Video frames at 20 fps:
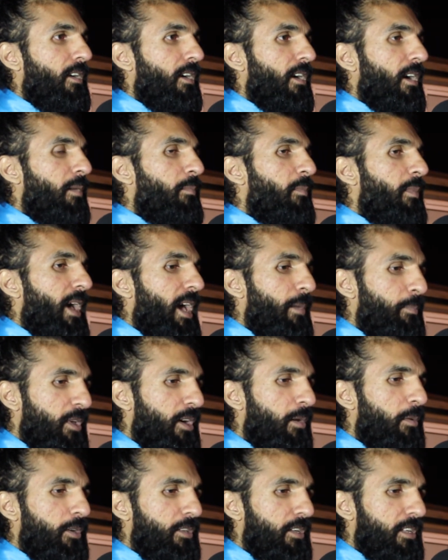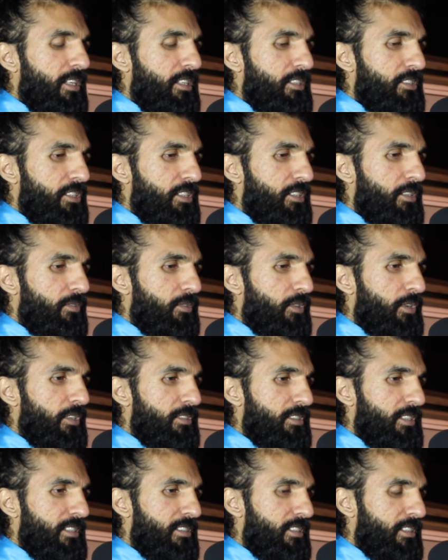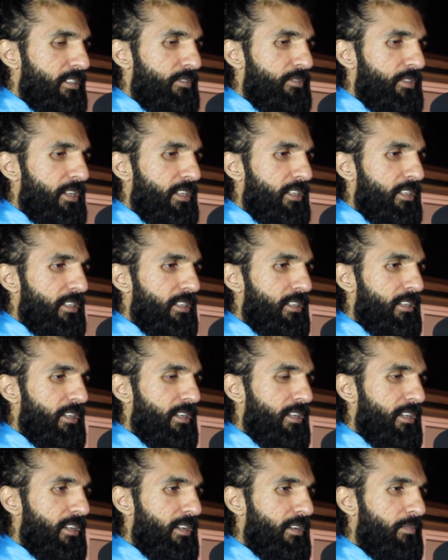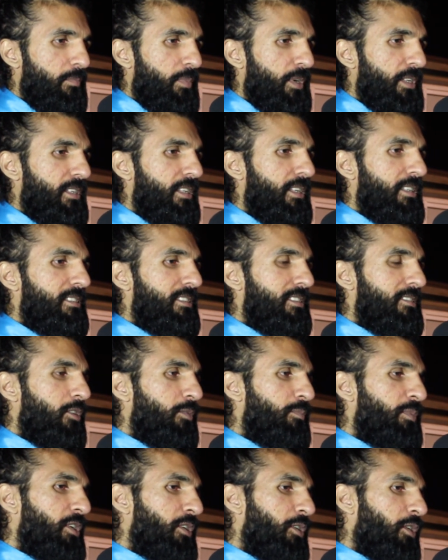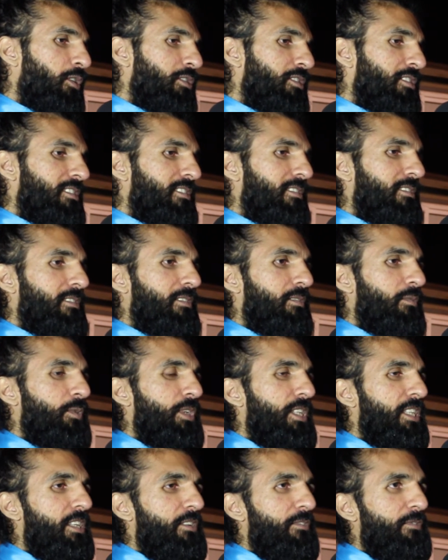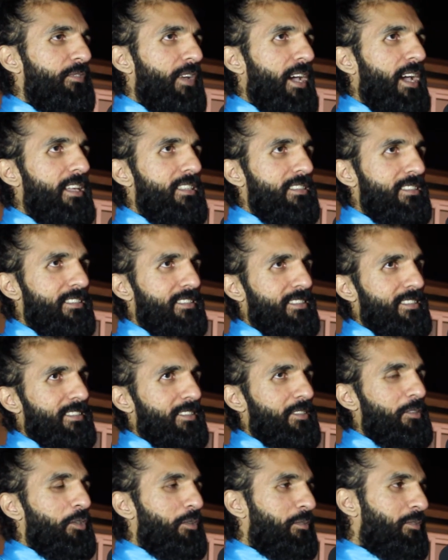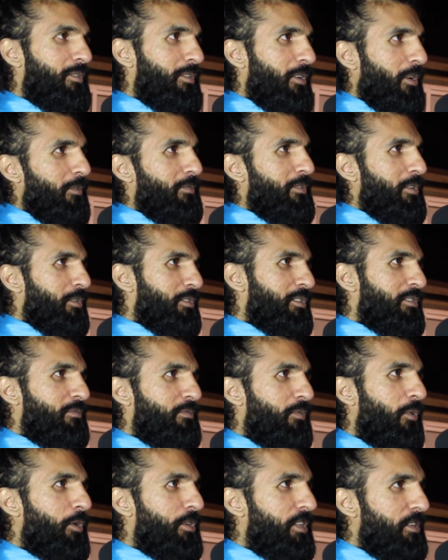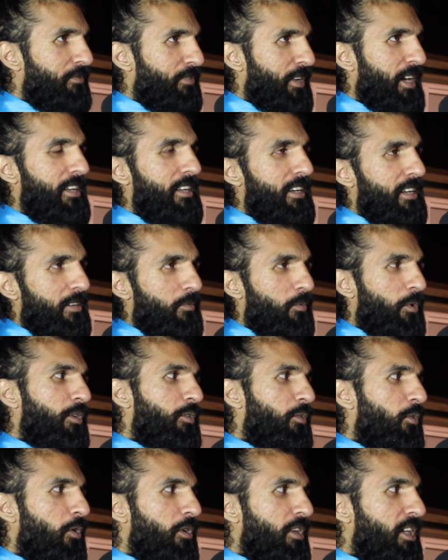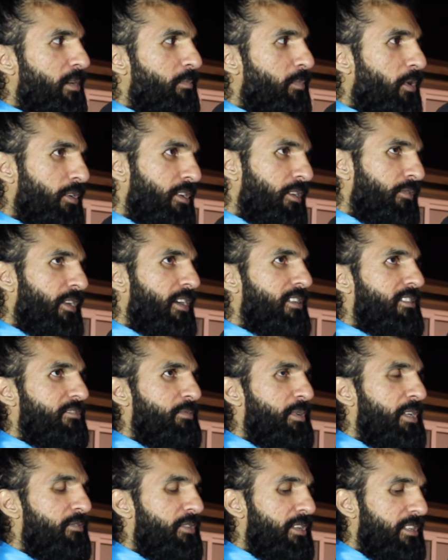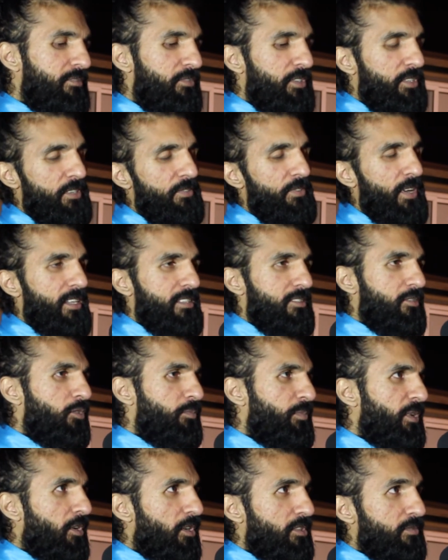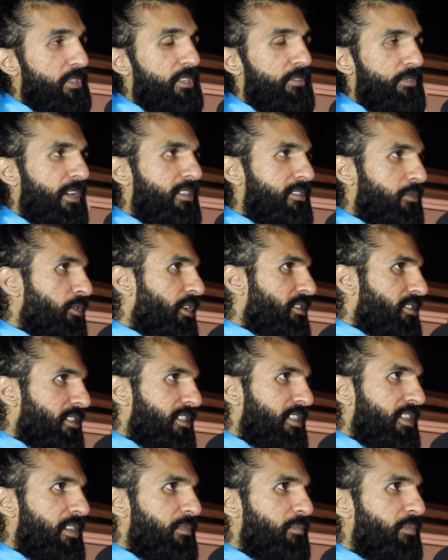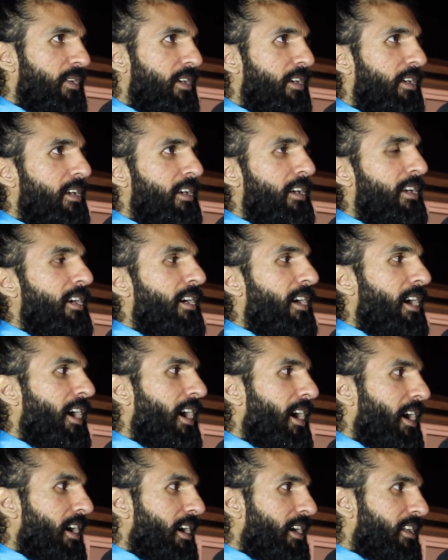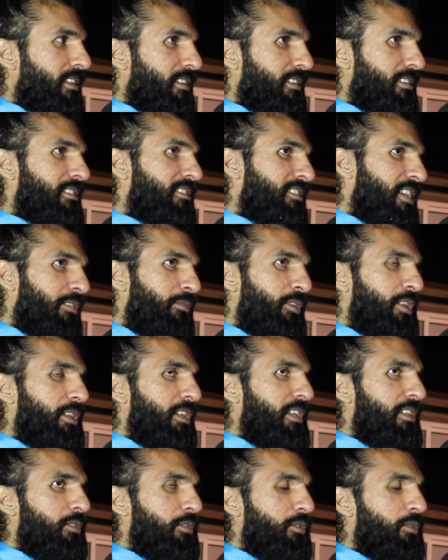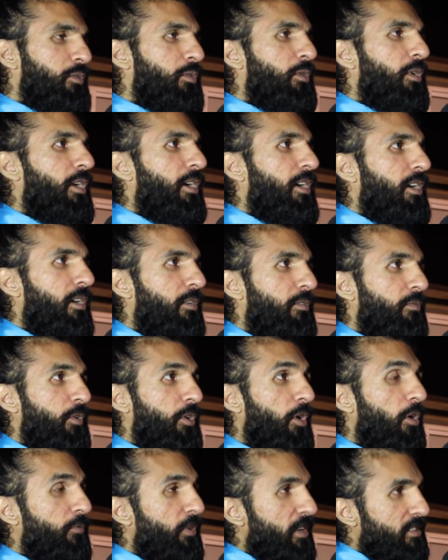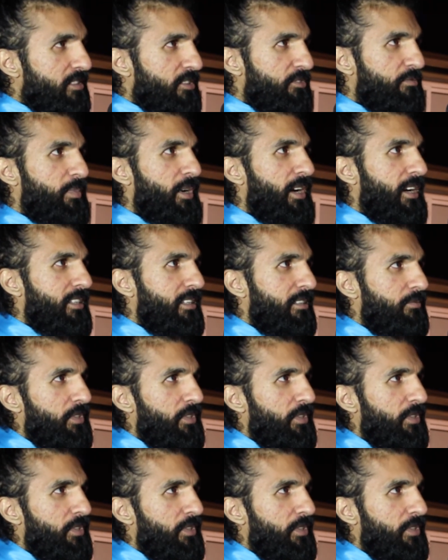I'm happy about the clean sheet, of course, as a defender, but it's not because we defense good of those 4 defenders and 1 goalkeeper or defense and midfield. We defense good because we defense good as a team. And the same we need to do for the offensive part.